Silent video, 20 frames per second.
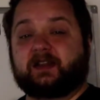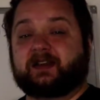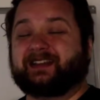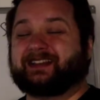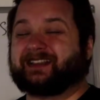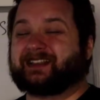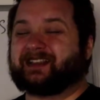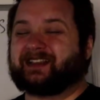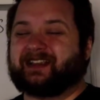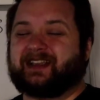that
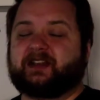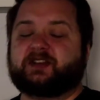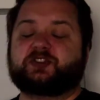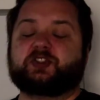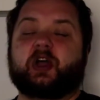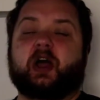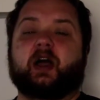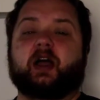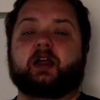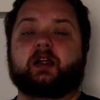is
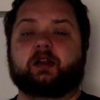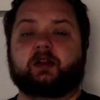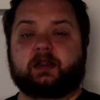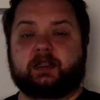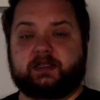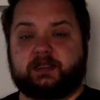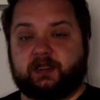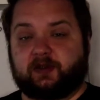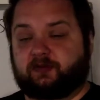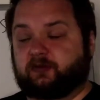
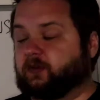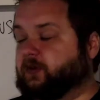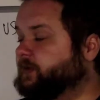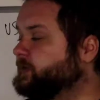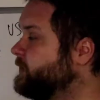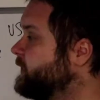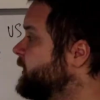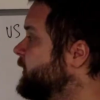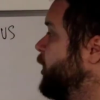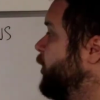entirely
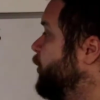different.